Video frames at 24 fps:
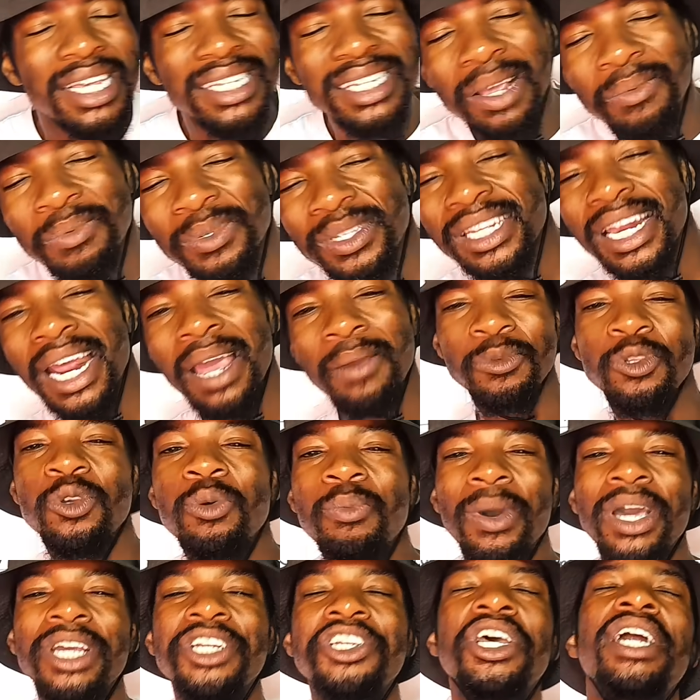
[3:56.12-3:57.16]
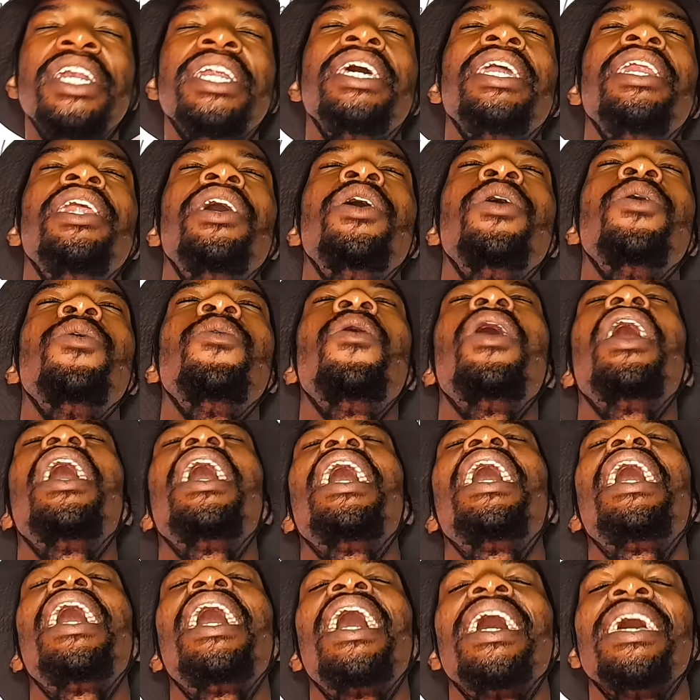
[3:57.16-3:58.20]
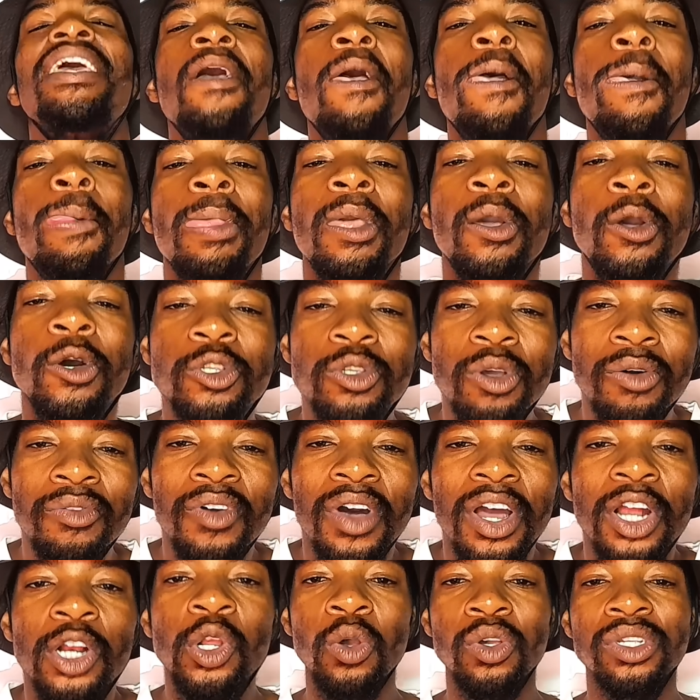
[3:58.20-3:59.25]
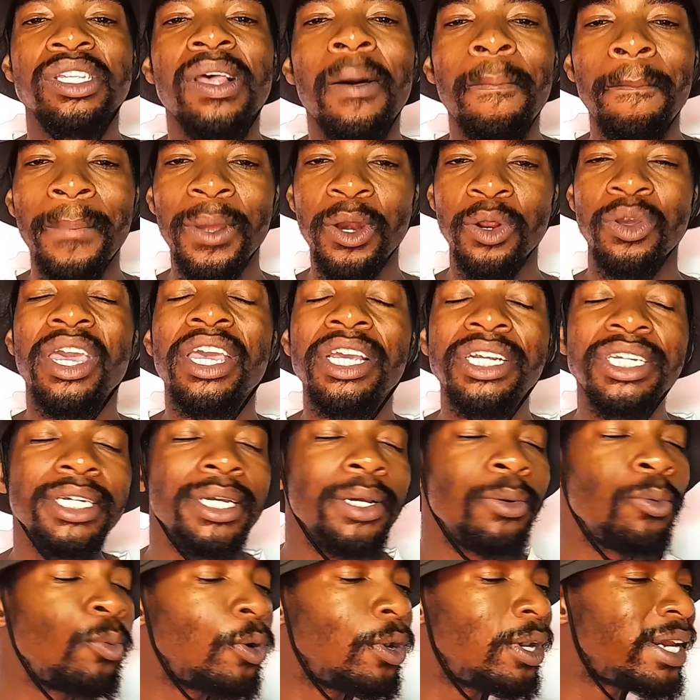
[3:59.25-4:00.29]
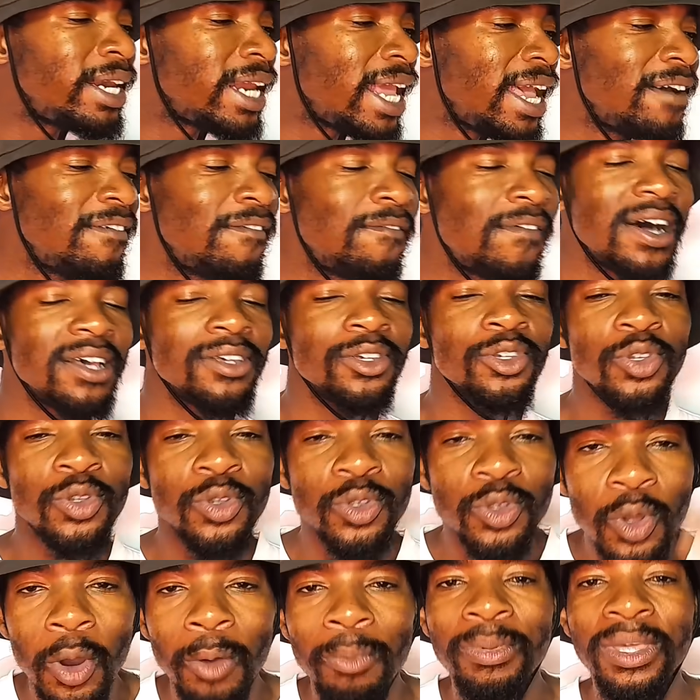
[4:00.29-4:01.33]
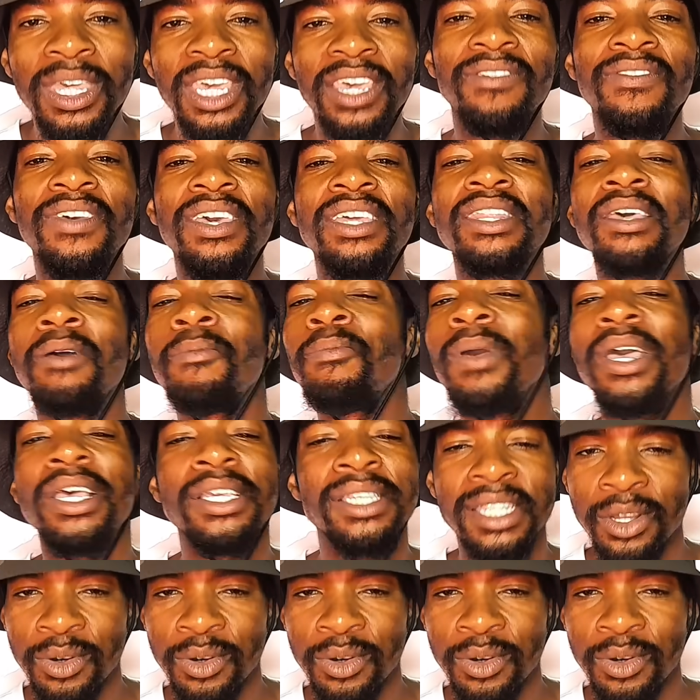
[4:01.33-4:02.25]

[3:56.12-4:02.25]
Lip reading: subscribe to my channel. Why? Because of Closeup education will never stop giving the best